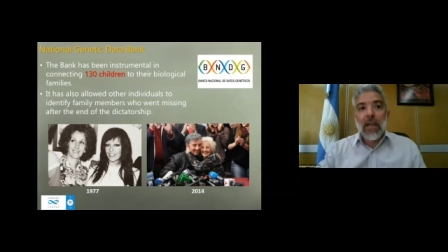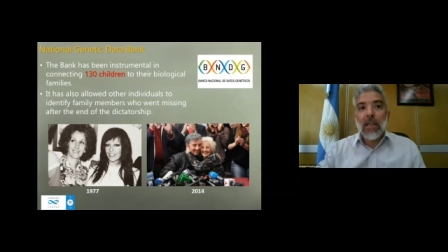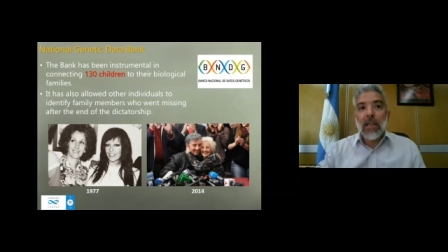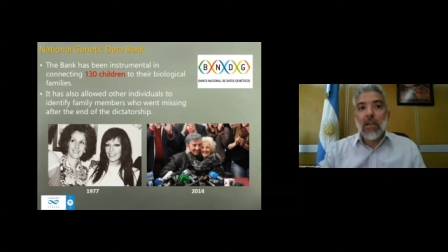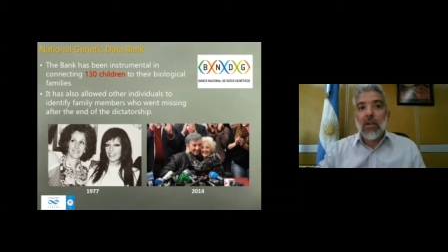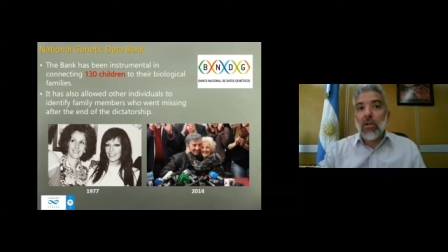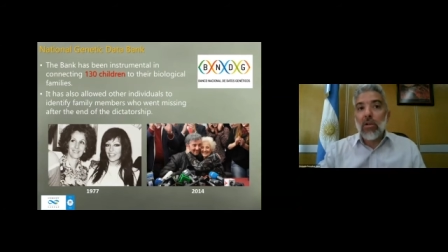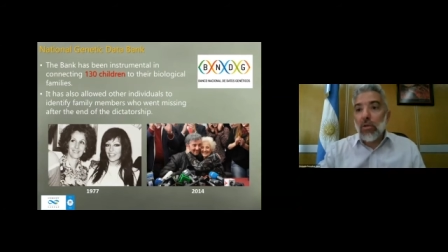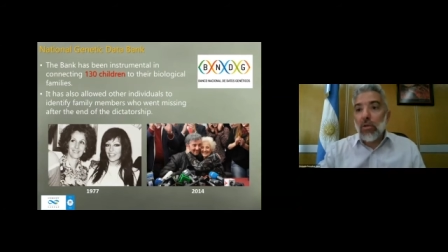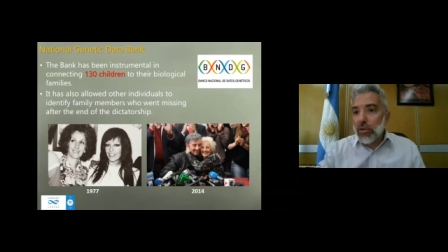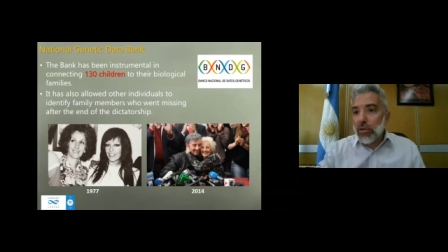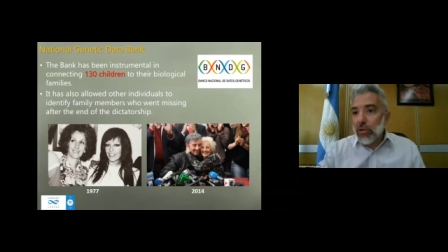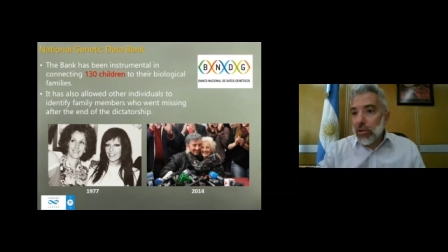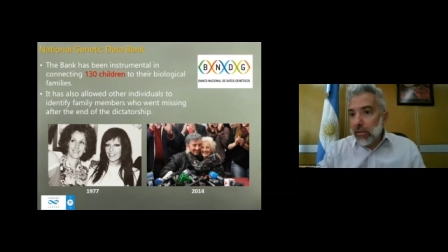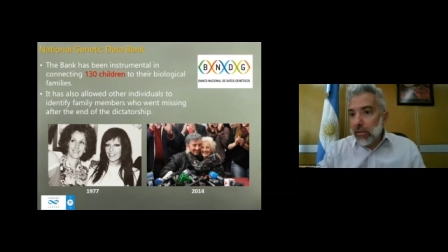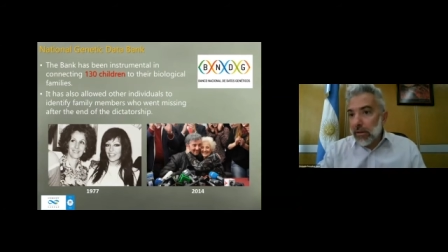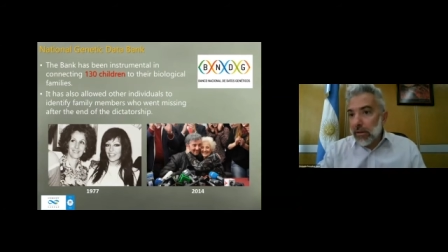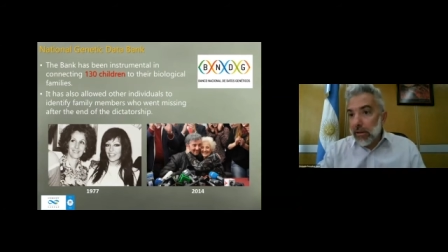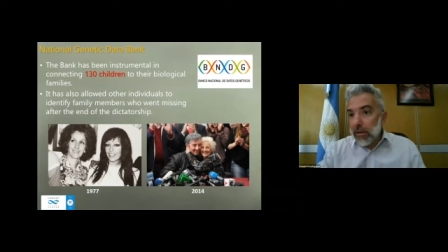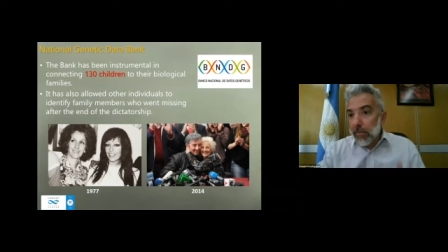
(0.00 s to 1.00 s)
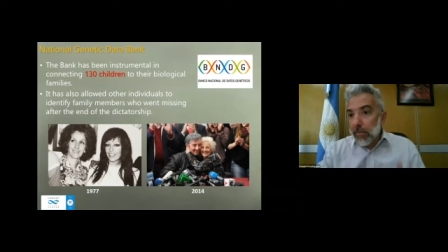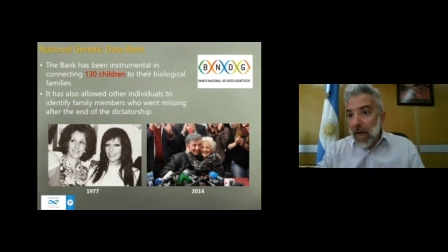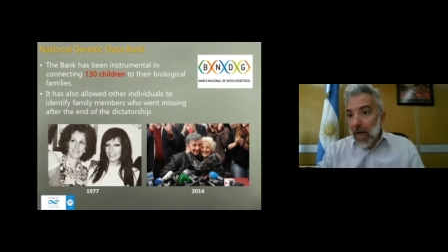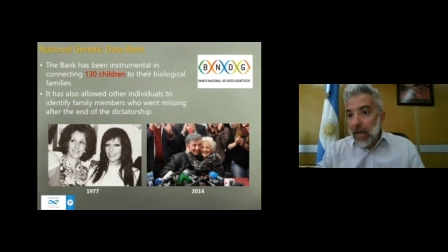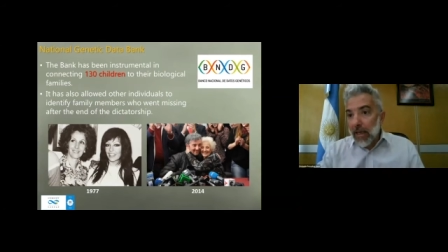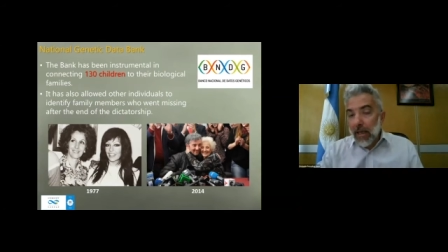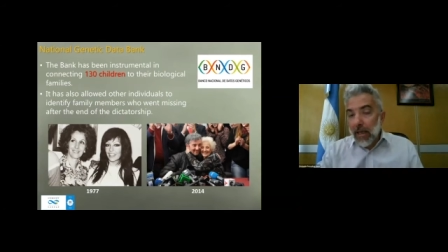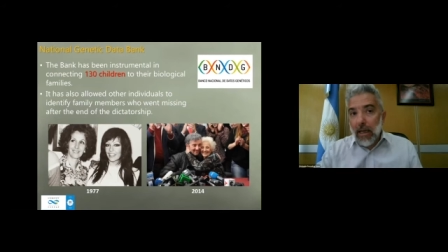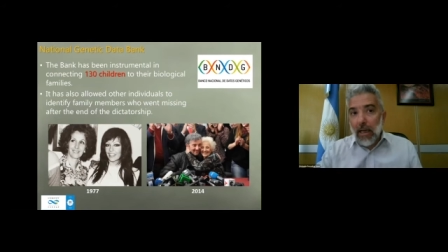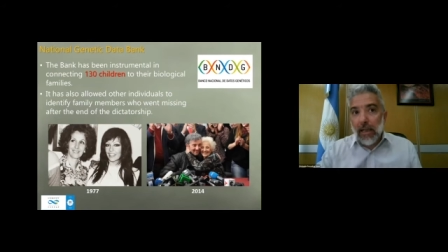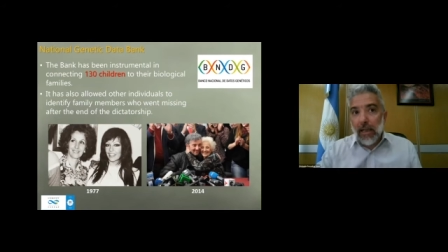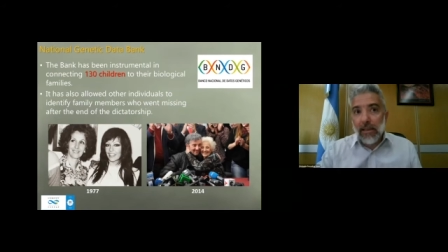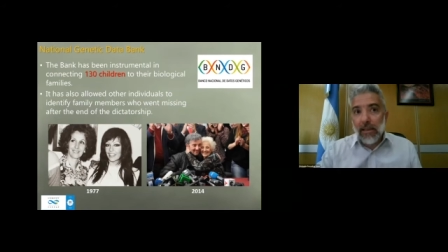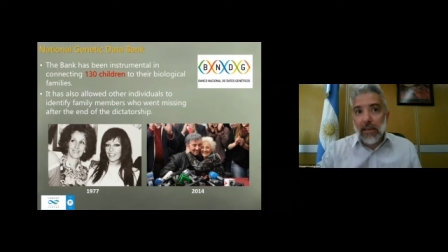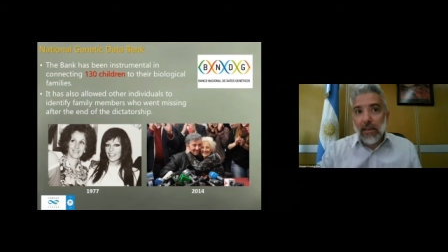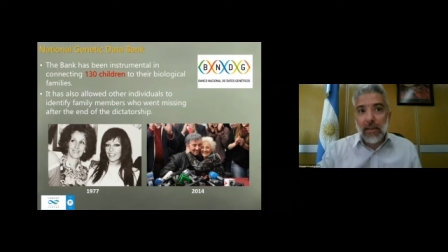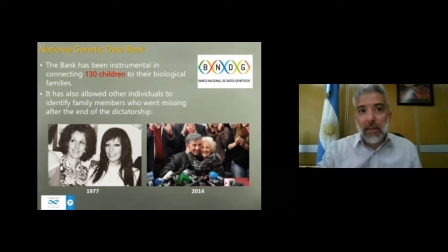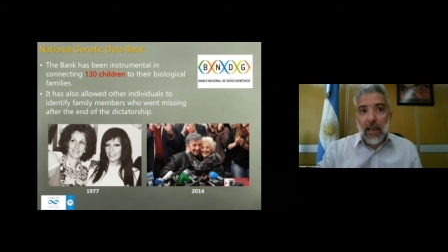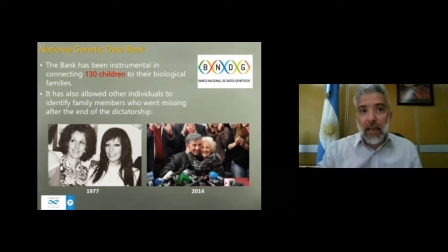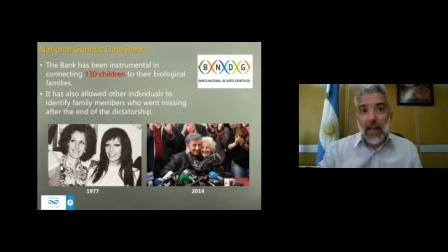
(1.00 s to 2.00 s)
In conclusion, the bank
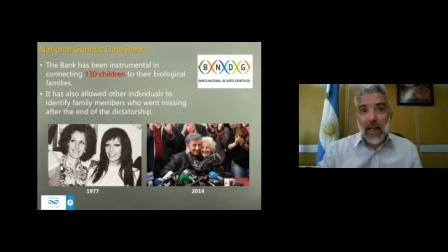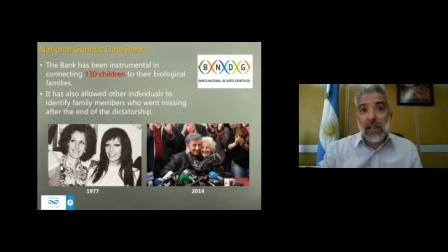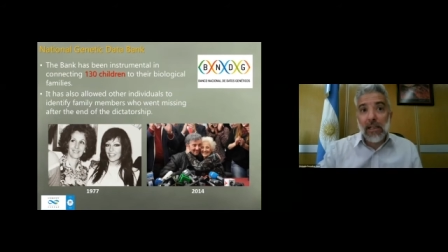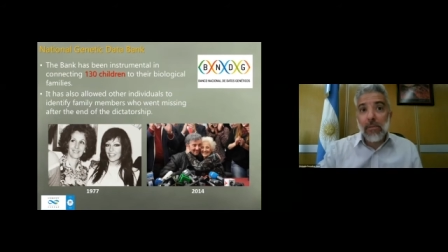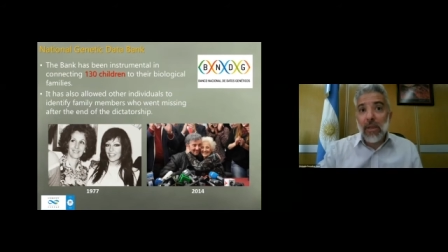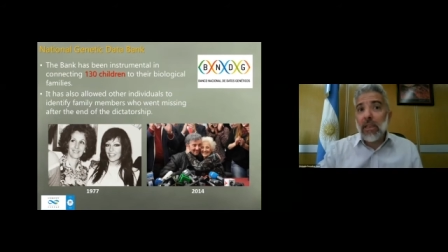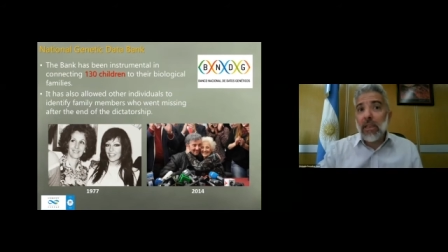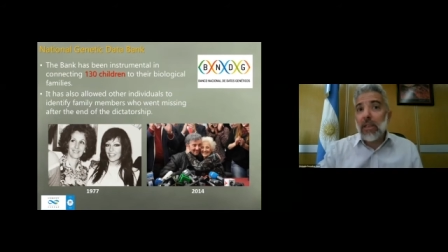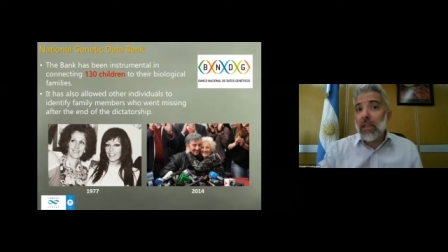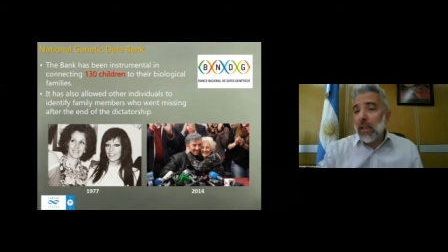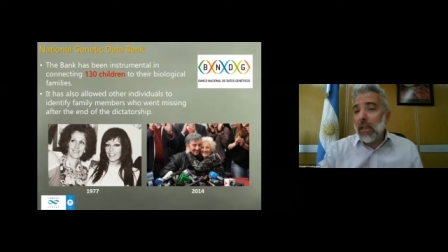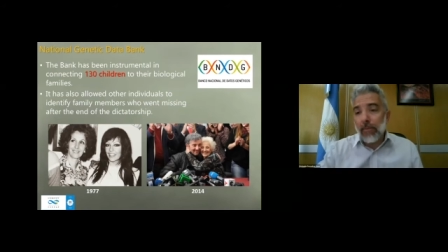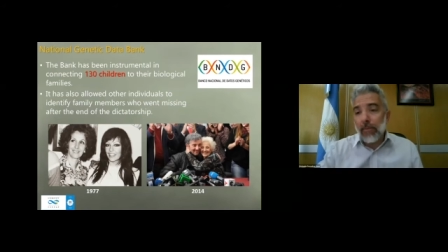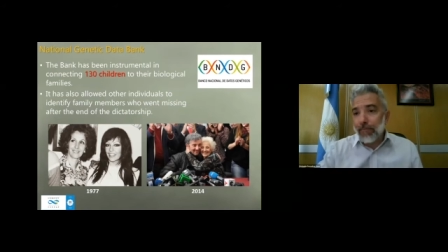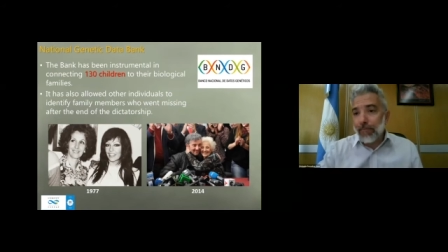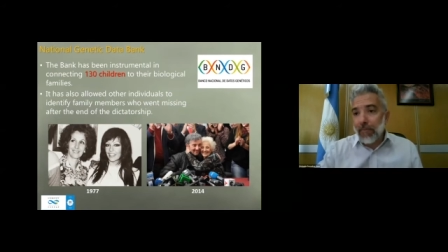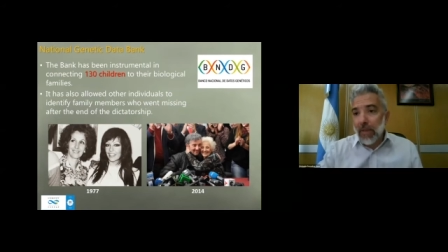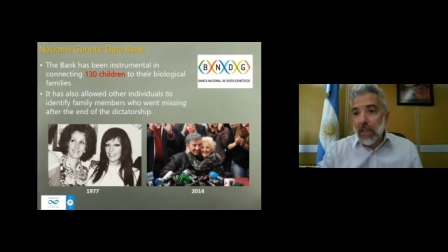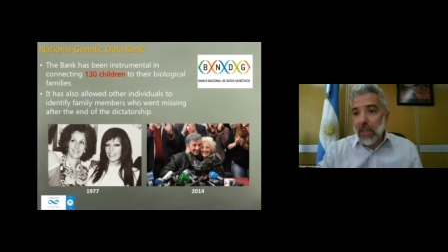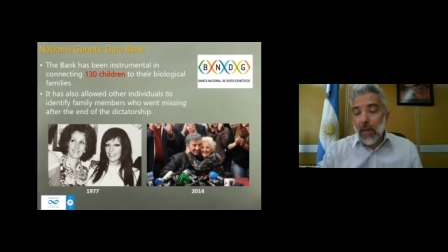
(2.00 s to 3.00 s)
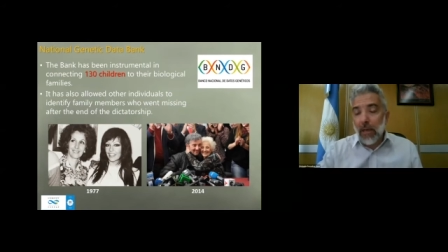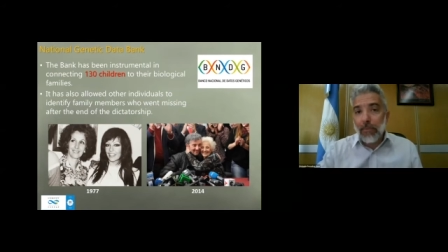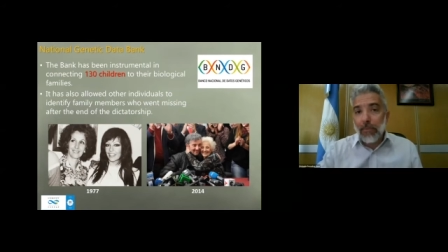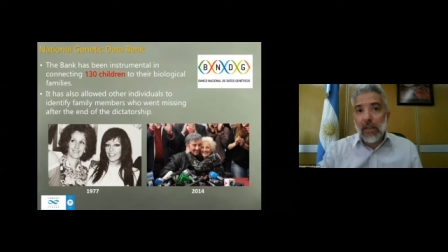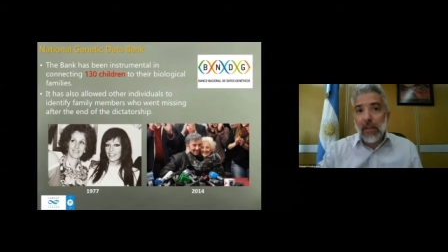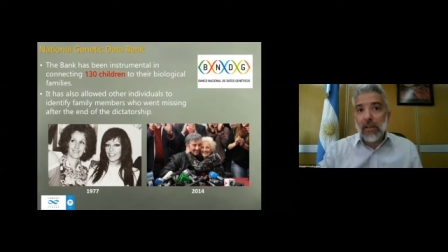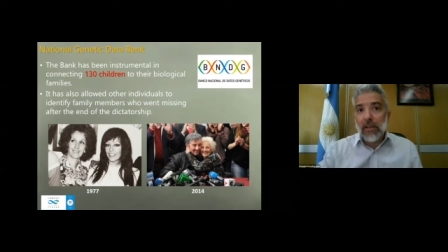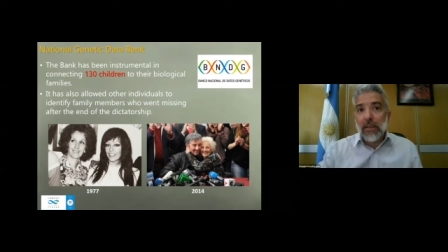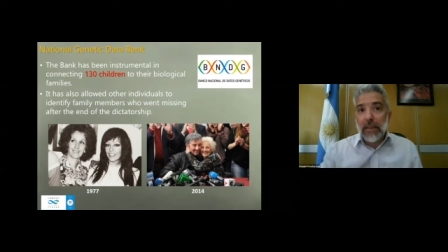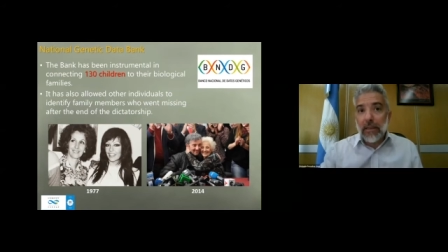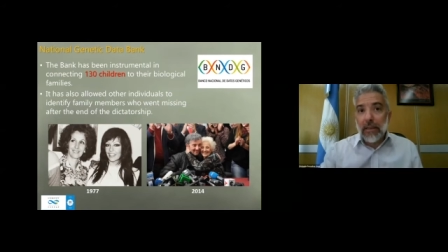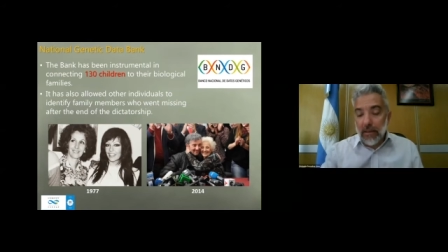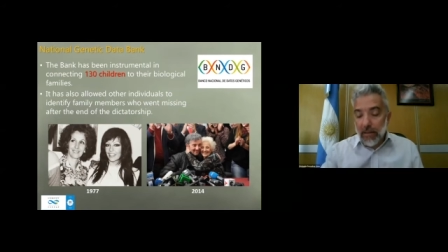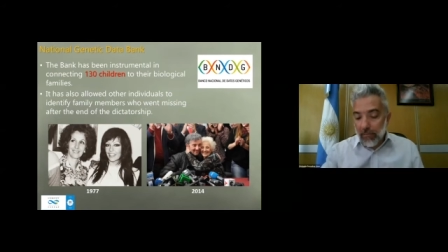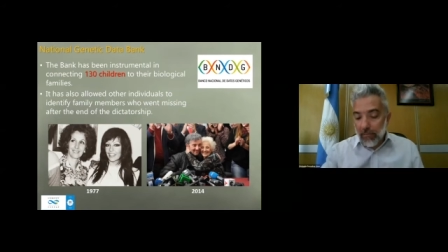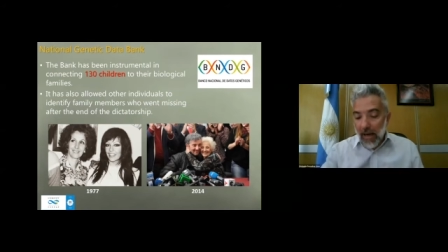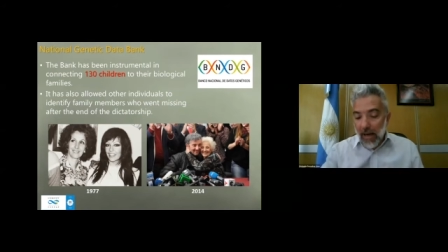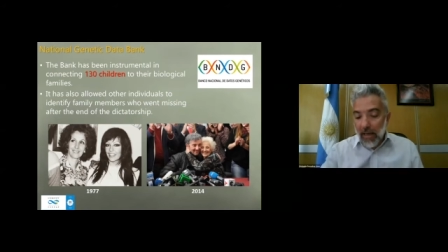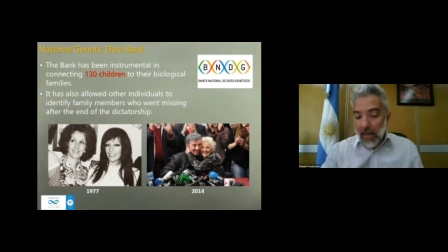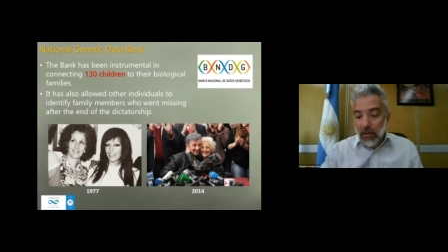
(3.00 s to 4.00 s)
has, has been key in upholding
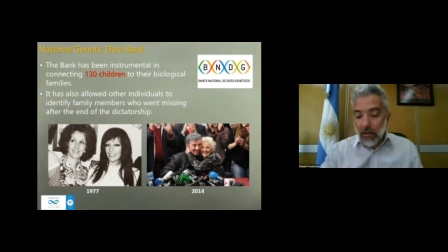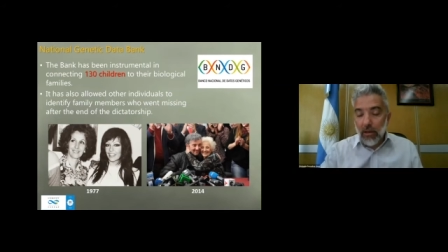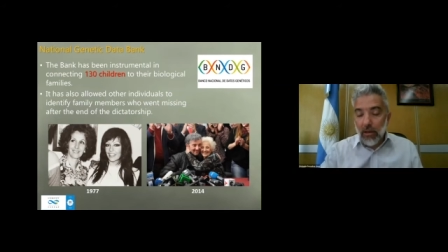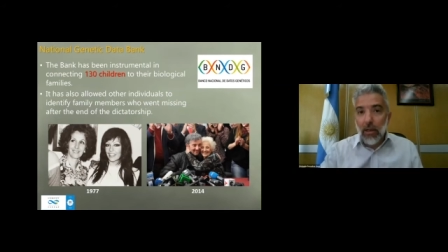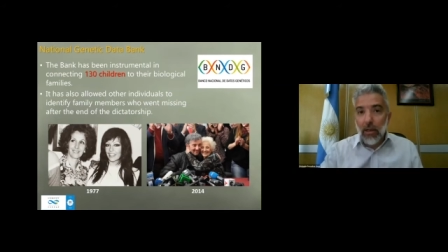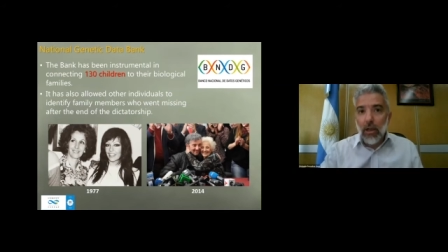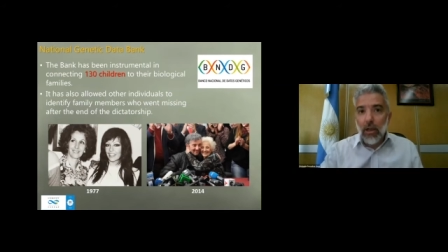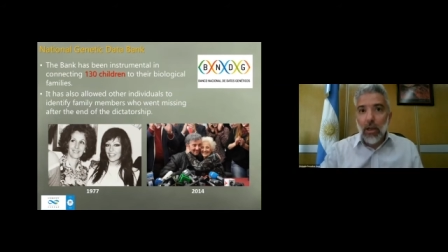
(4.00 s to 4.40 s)
the right